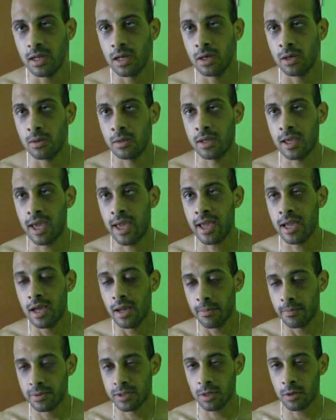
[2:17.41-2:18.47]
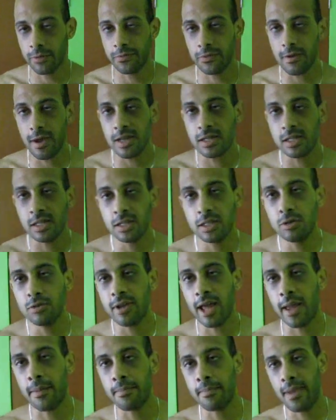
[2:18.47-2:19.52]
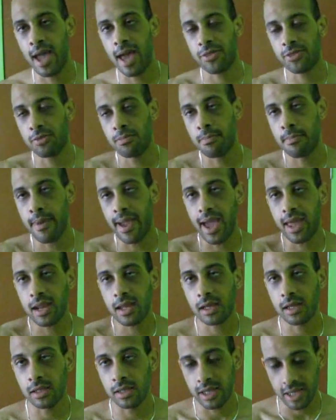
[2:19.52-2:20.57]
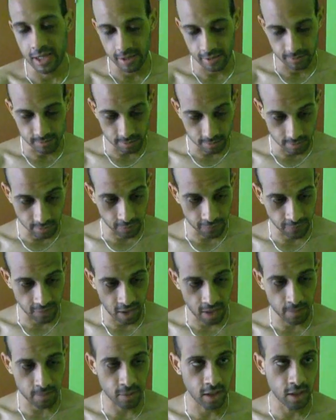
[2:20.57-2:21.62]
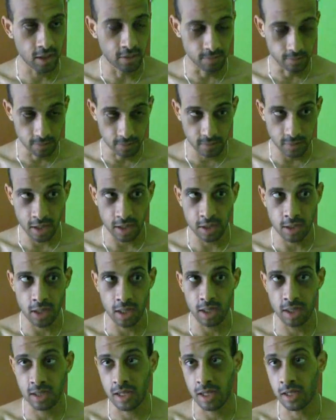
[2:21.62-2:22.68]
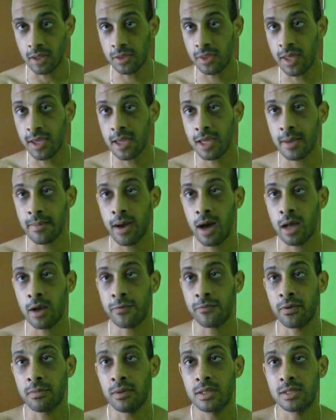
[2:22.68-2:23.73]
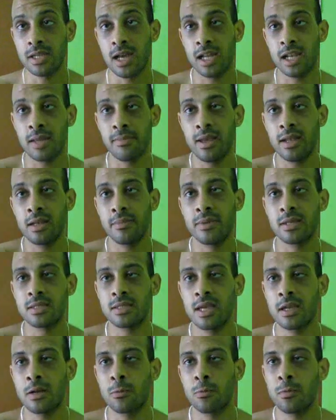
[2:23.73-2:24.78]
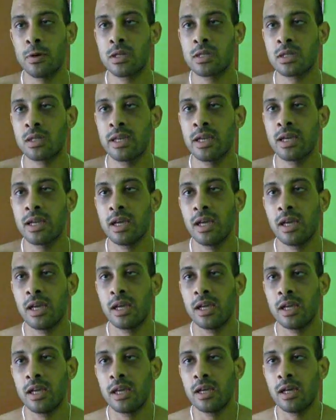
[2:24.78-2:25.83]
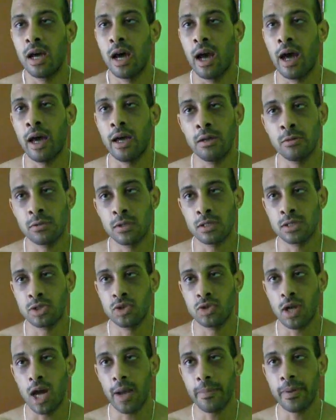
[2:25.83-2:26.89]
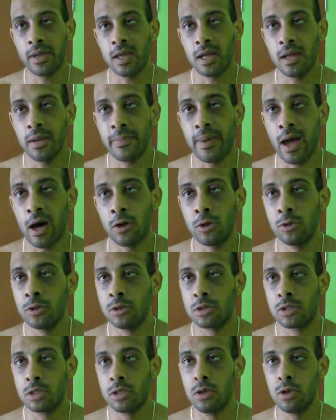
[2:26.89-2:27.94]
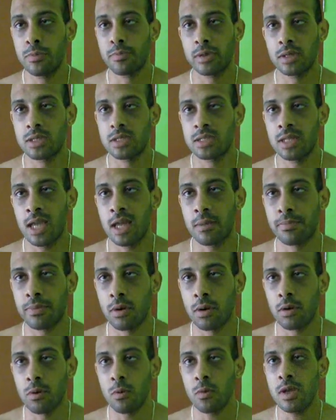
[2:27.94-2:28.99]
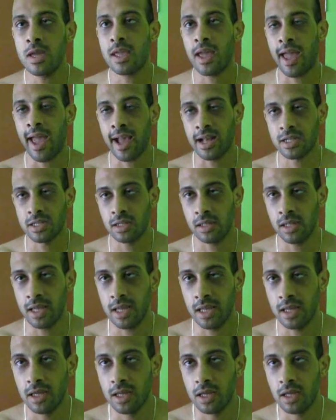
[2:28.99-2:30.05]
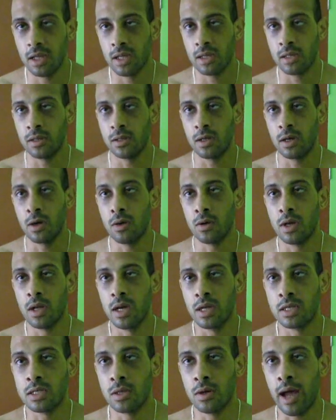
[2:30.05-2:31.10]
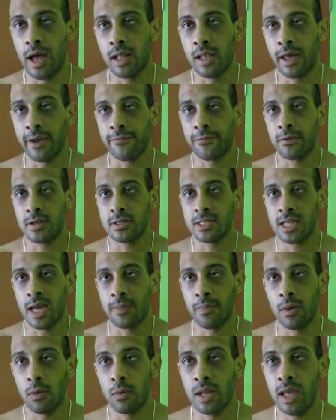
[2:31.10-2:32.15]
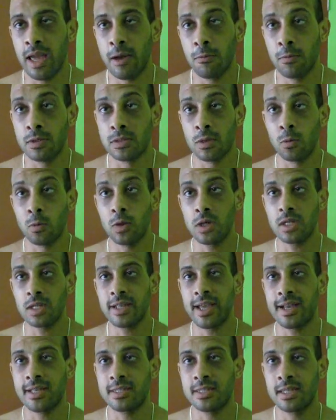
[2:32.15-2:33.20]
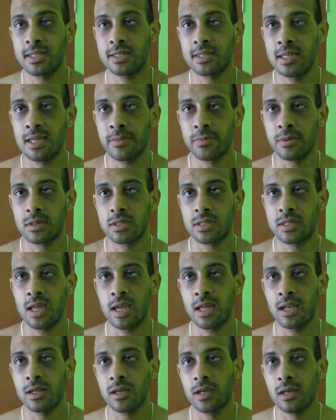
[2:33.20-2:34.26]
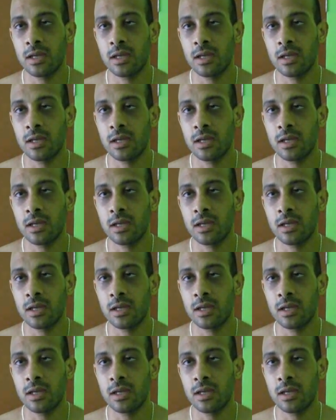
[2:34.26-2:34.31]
Okay, so if you actually do that mathematically from and thinking about it from the time they made the mistake originally, it is dropping at about 2% per week, actually, you know. So I, like, for example, when it was originally at 16%